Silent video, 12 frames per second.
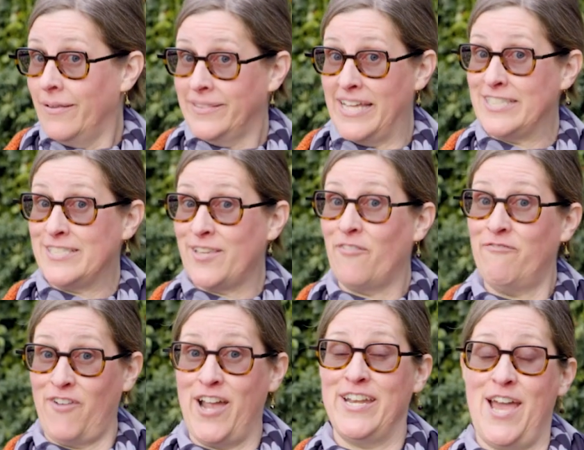Let's
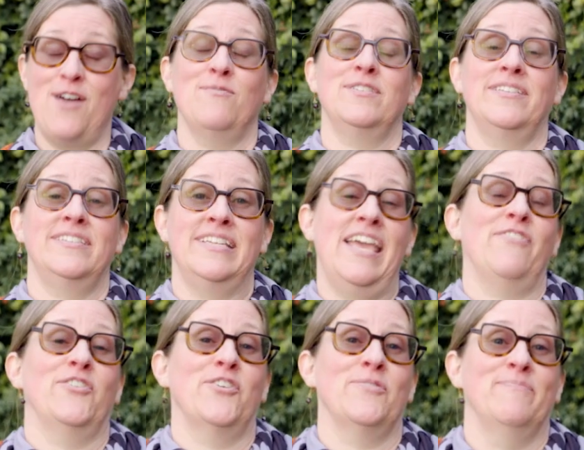find out
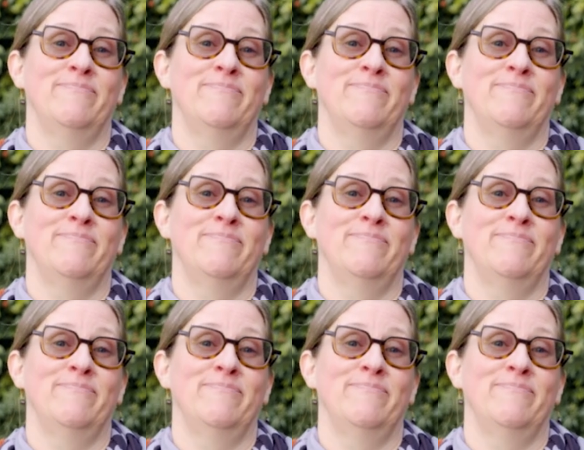together.